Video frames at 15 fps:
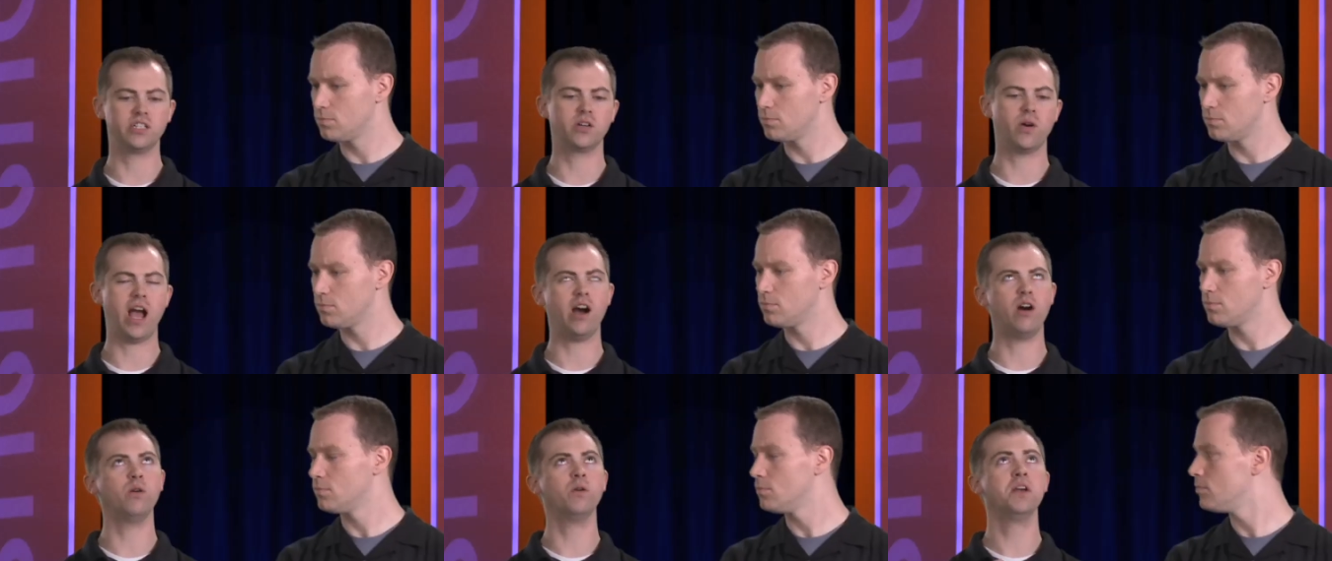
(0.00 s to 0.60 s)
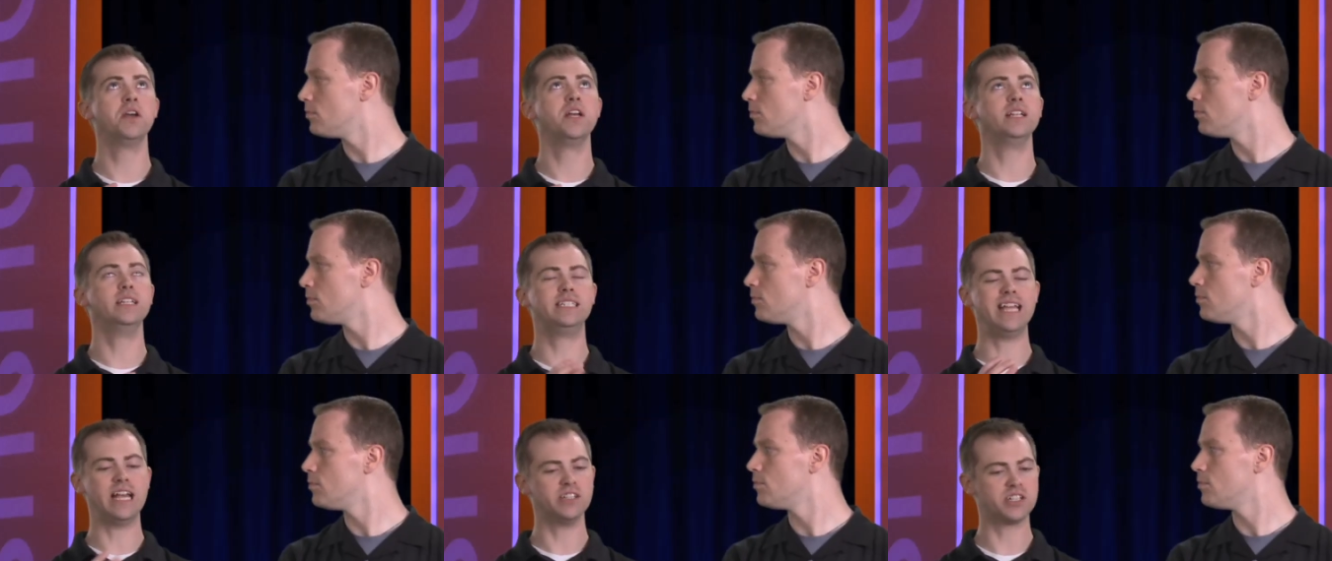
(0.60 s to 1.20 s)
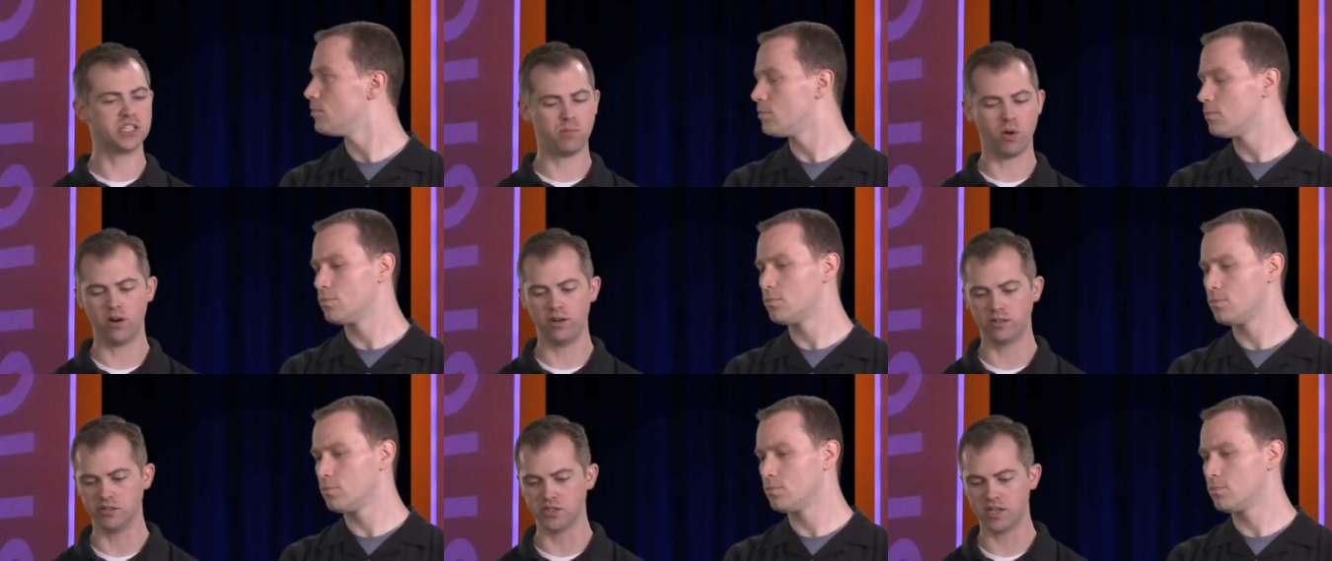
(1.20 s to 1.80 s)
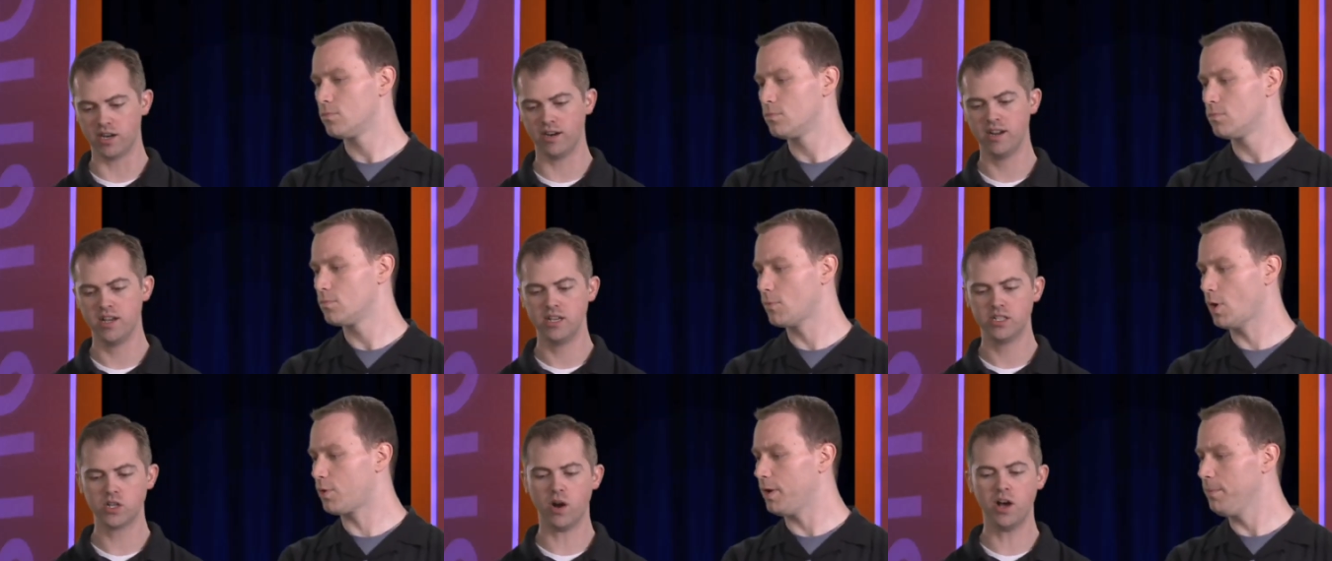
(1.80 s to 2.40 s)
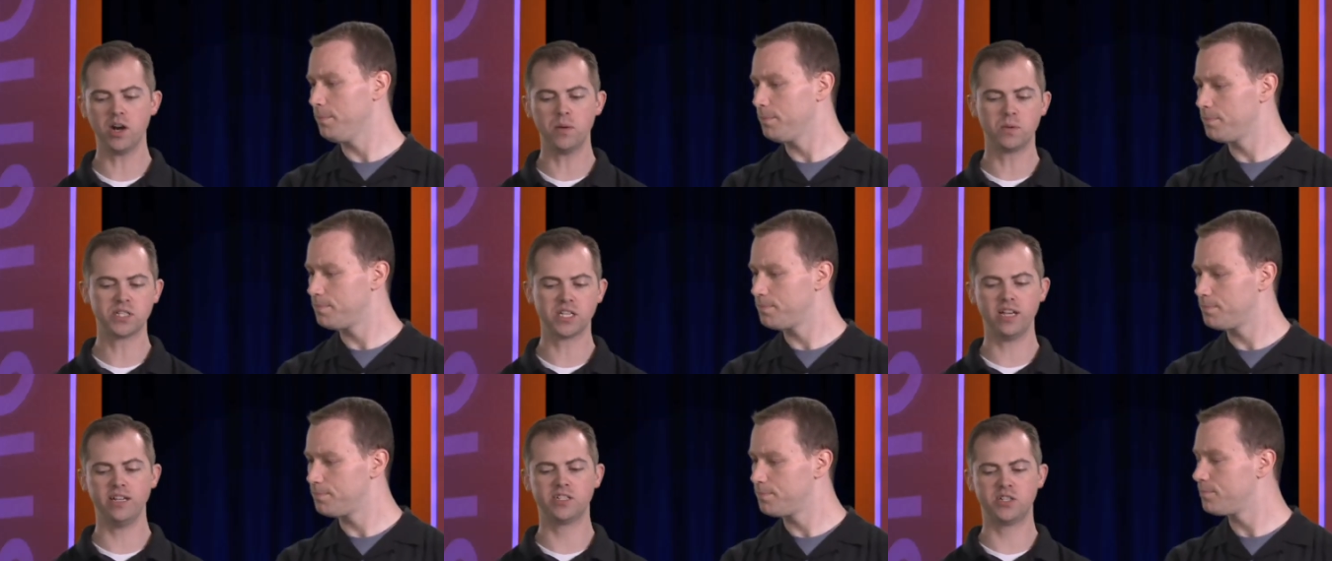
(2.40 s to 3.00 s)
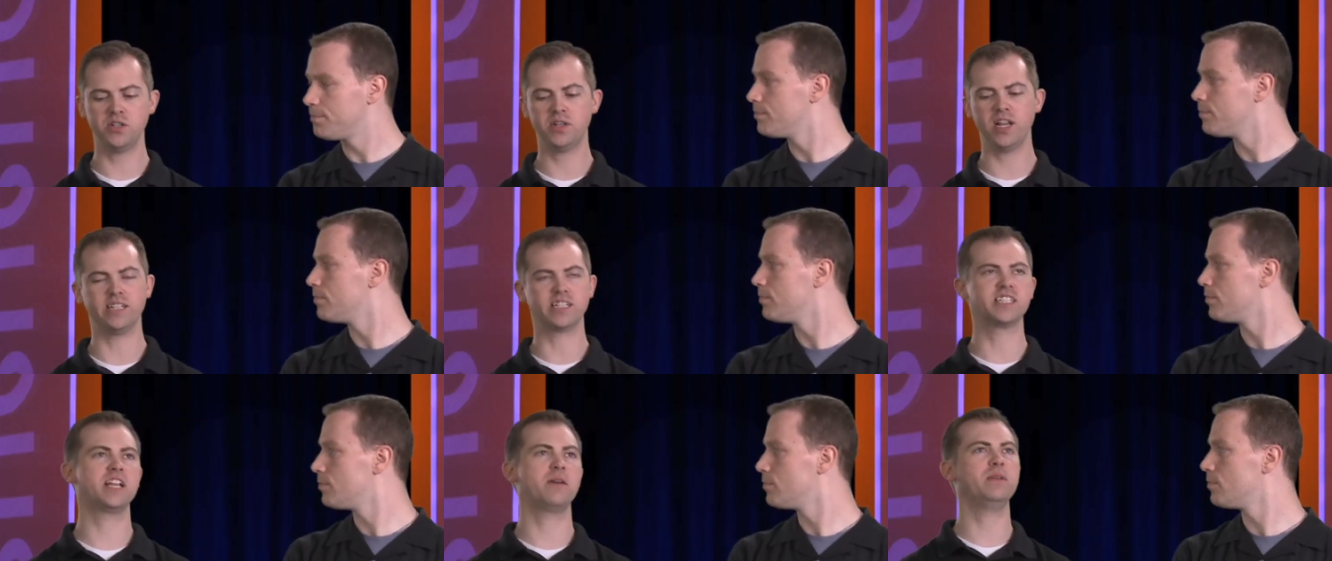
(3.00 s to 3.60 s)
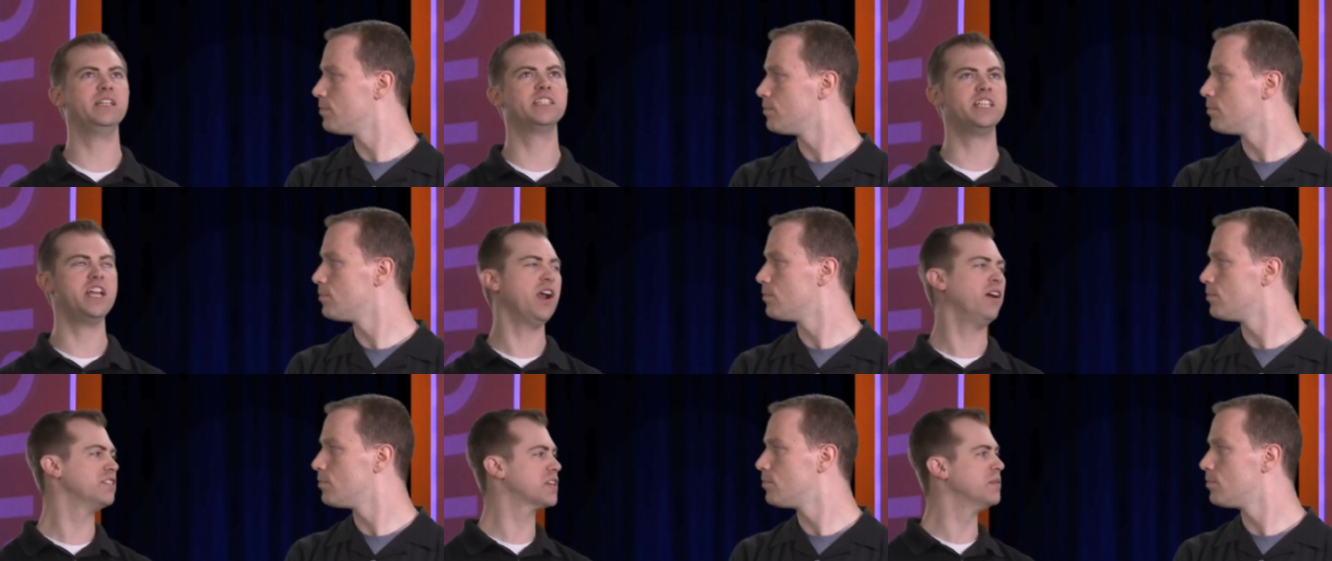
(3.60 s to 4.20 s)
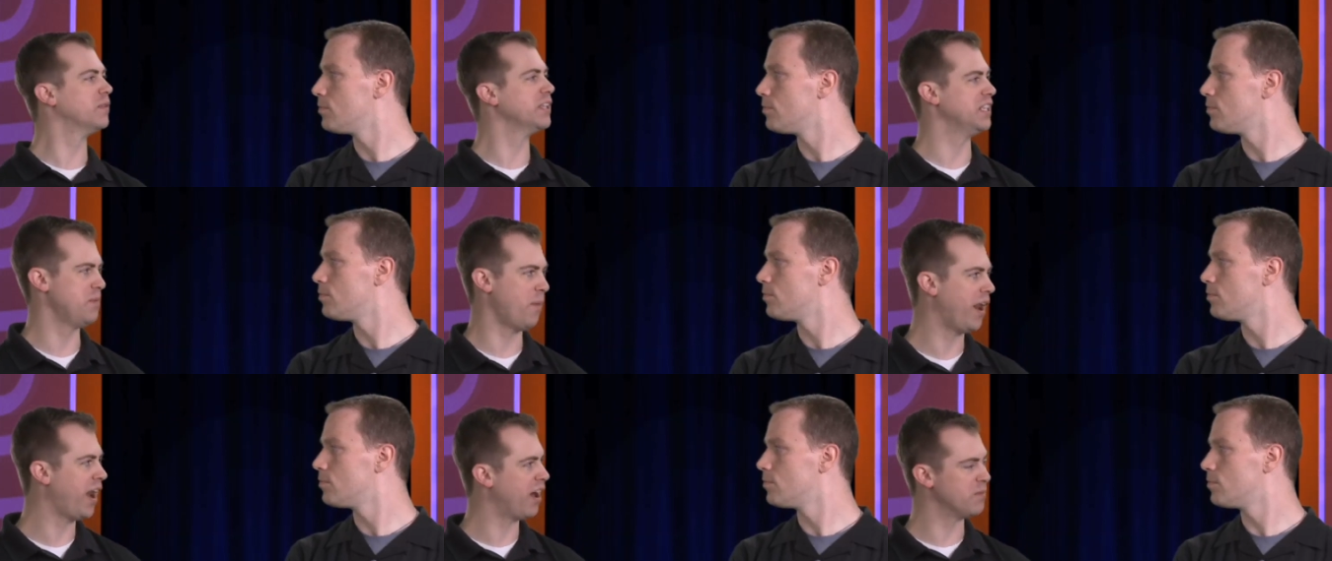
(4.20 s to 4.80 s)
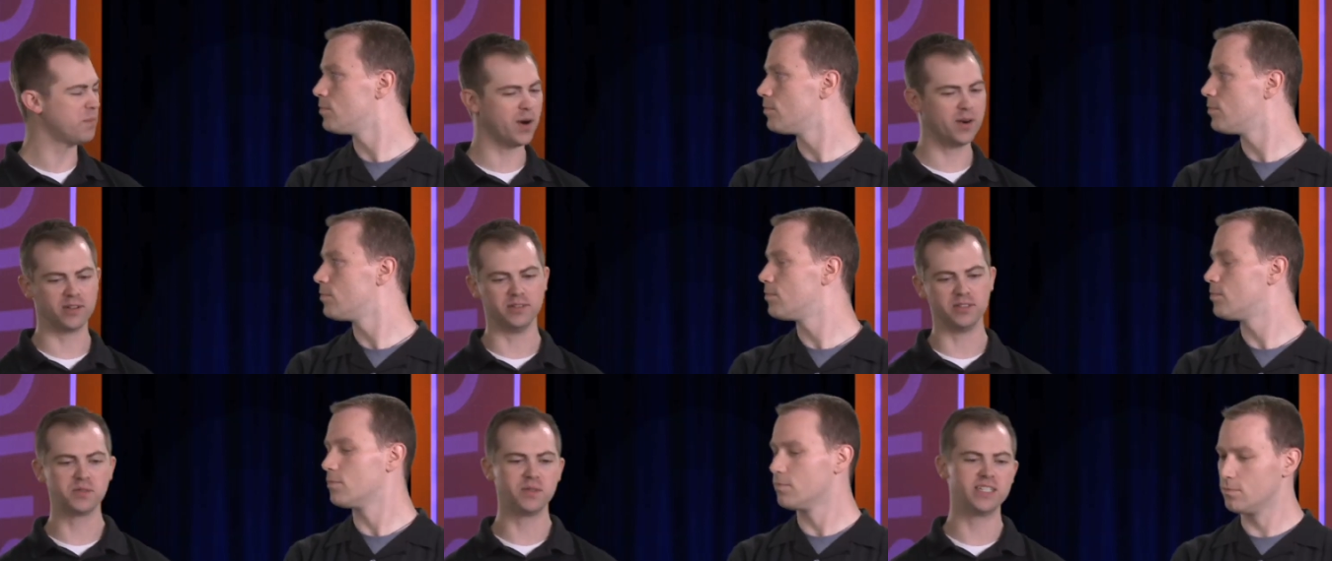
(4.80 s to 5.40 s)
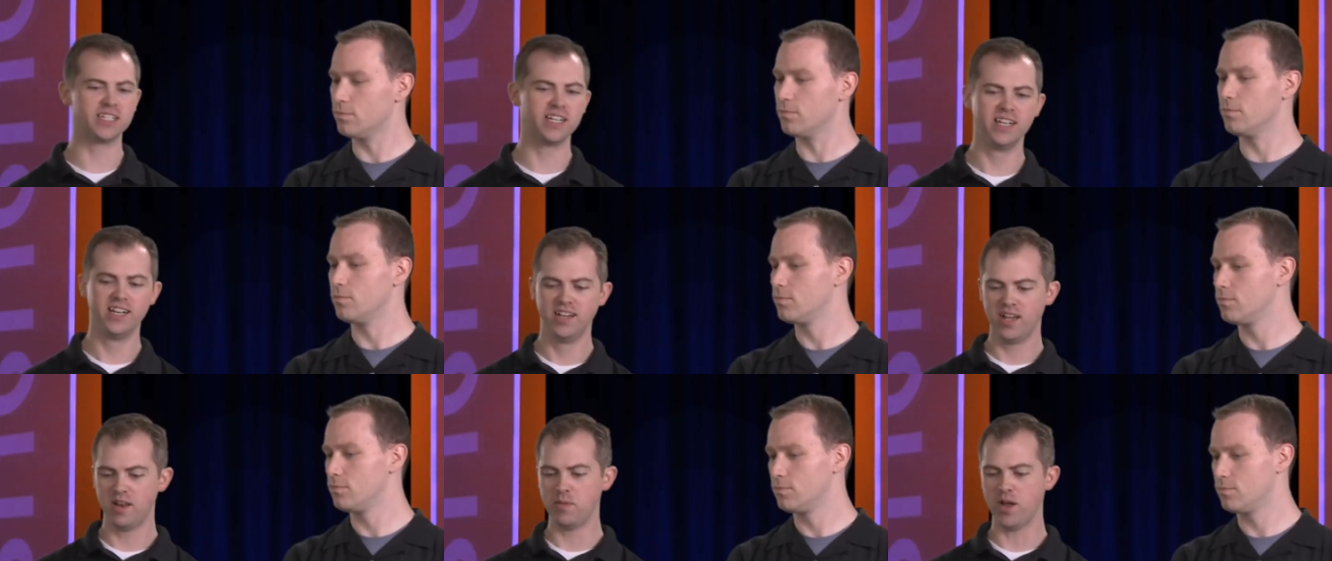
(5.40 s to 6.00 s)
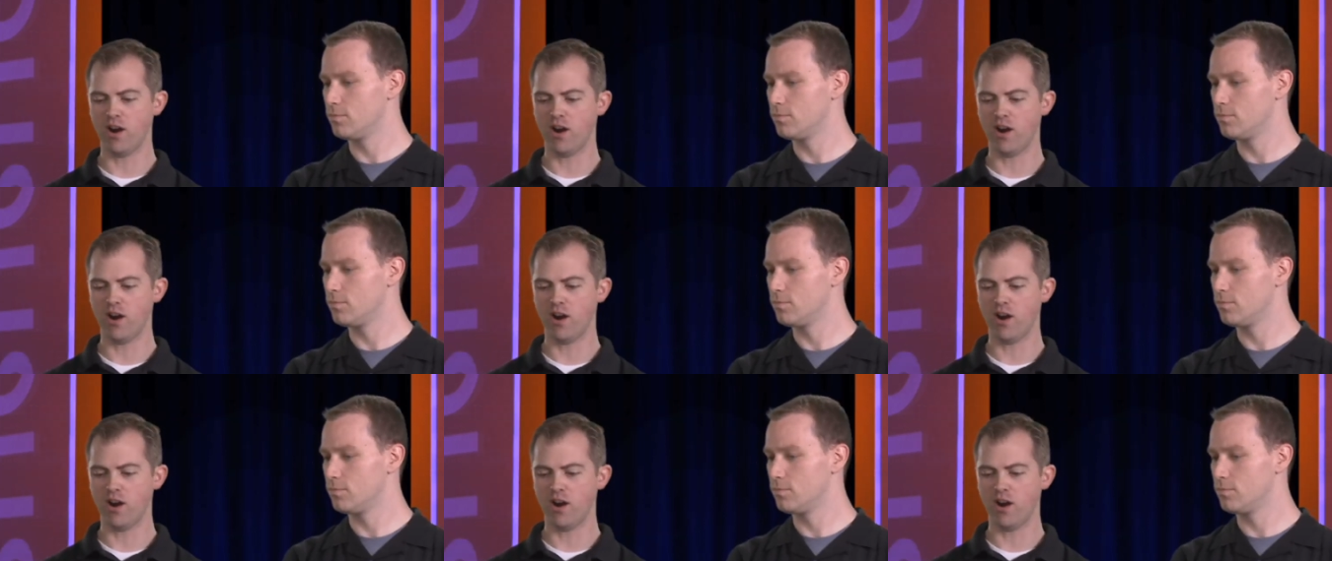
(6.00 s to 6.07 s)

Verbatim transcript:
Speaker 1: so how dense the particles are. Okay. So 100% is too dense because that means the air is completely made out of particles, which mm. would be